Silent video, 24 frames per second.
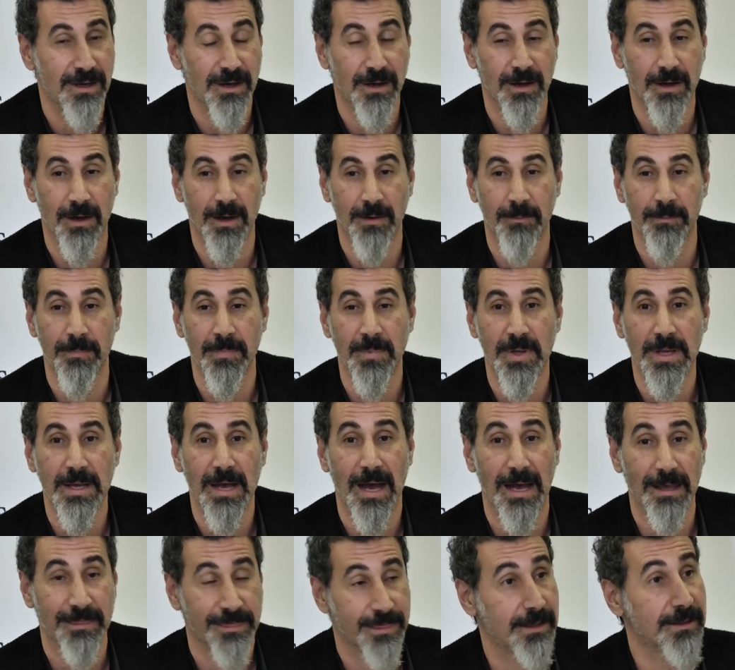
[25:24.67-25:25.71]

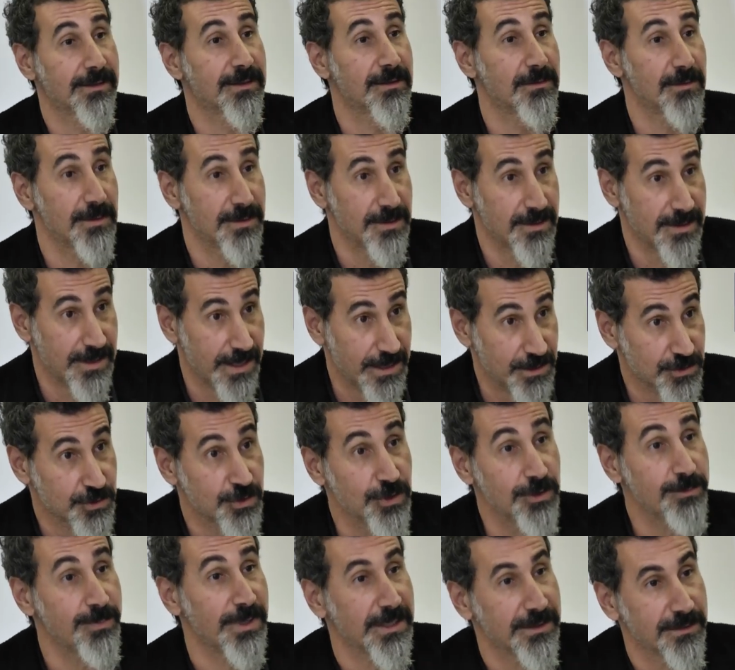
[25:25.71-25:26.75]
I think they
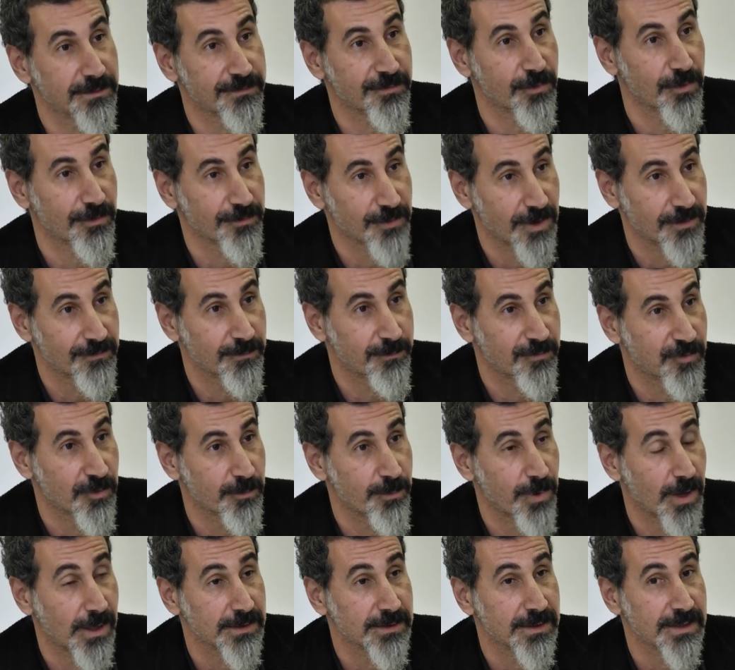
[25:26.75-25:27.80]
should be in the forefront for
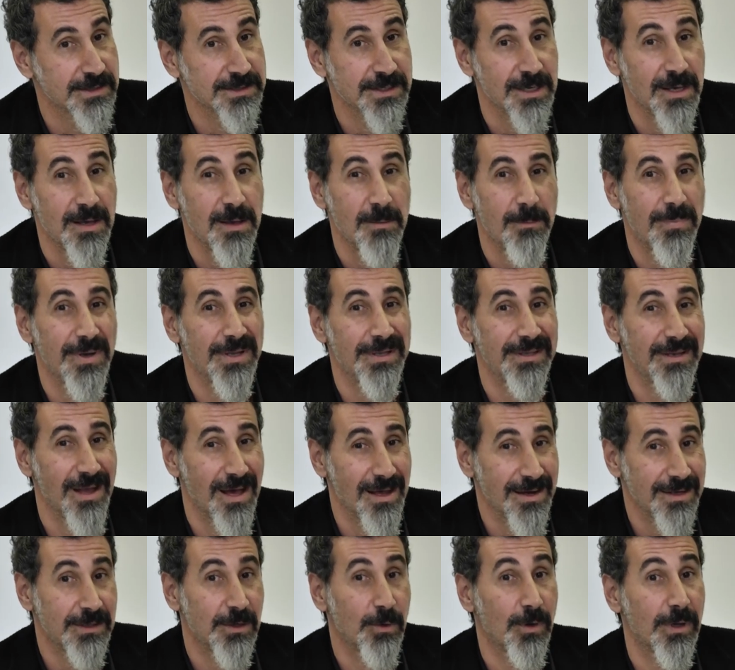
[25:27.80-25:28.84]
politics, but
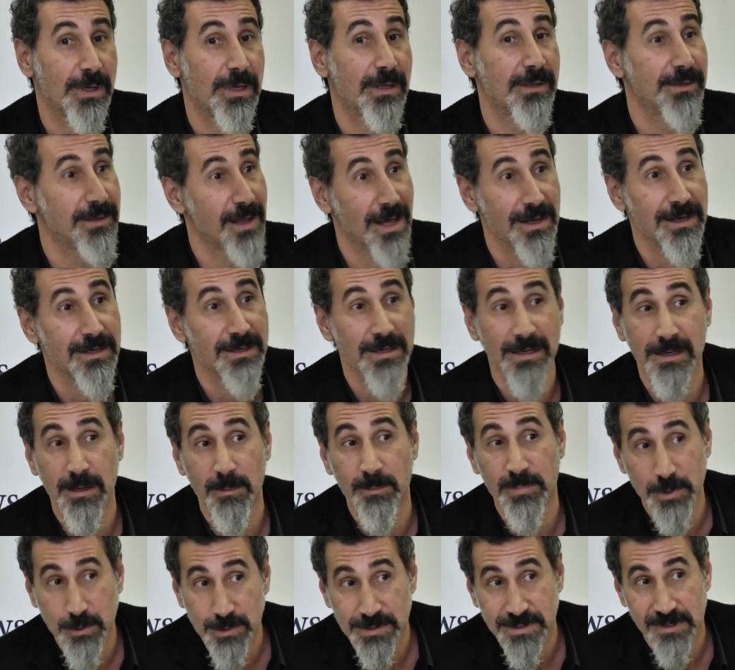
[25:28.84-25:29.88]
not in an
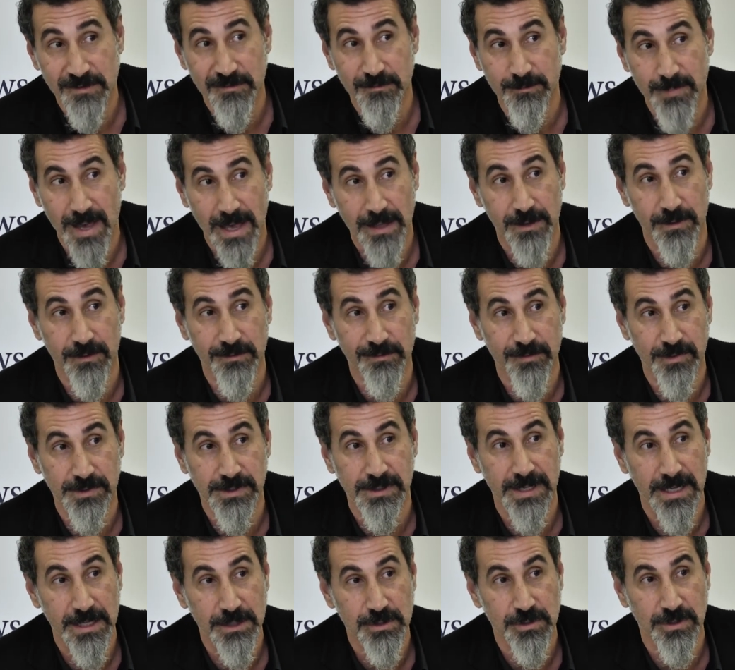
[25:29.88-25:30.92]
abusive manner for the
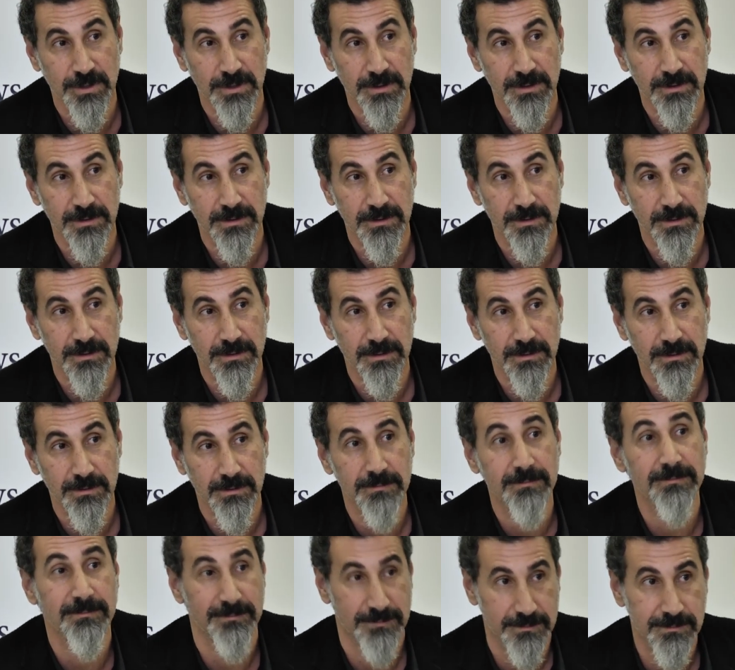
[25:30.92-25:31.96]
nation.
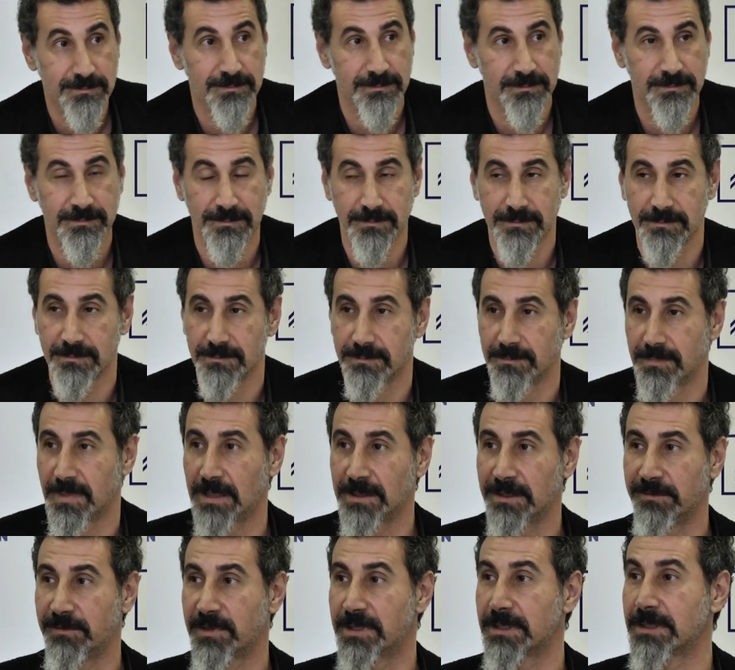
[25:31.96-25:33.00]
I'll
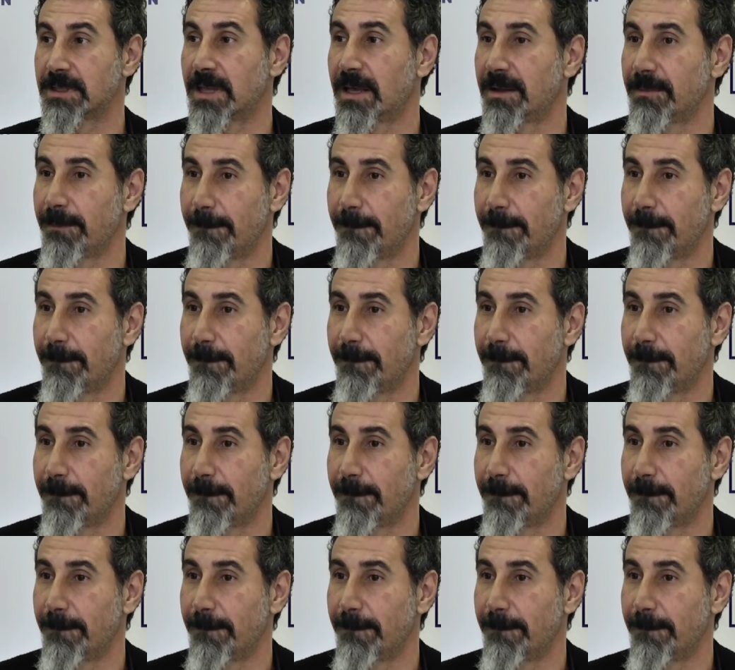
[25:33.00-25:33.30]
leave it at that.